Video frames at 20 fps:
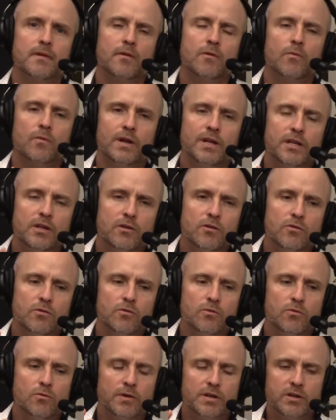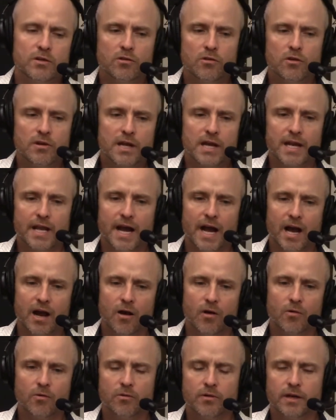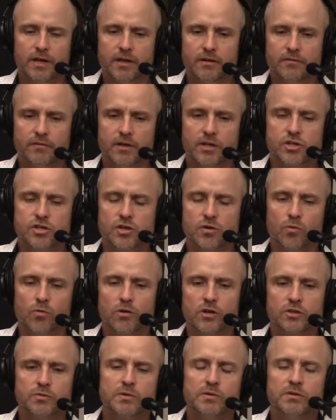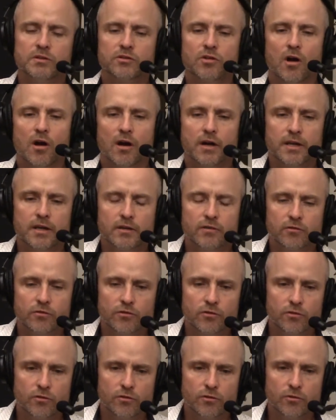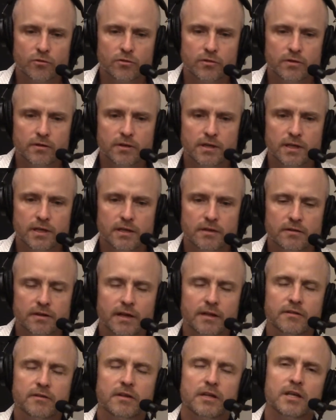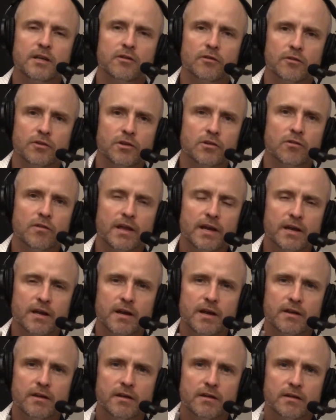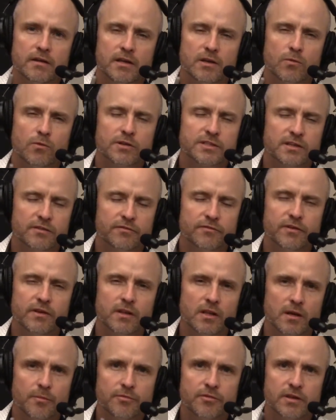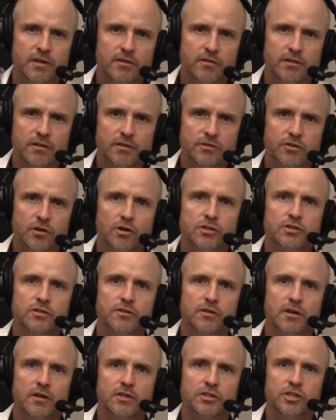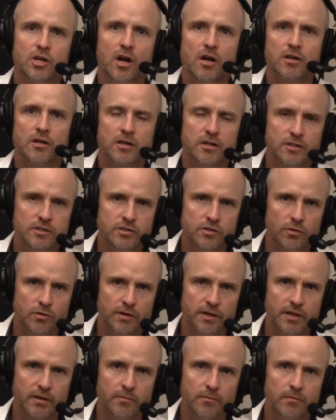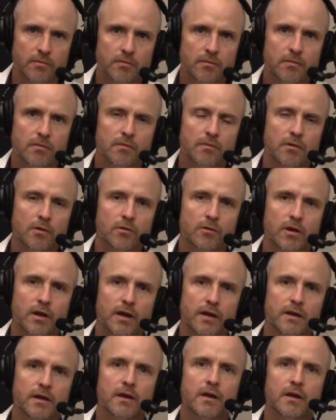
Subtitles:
when you look at how innovation works, we were talking to D. Dentiner. Do you know that guy? He works at Philips. He's in charge of the Jaga Consortium. Okay.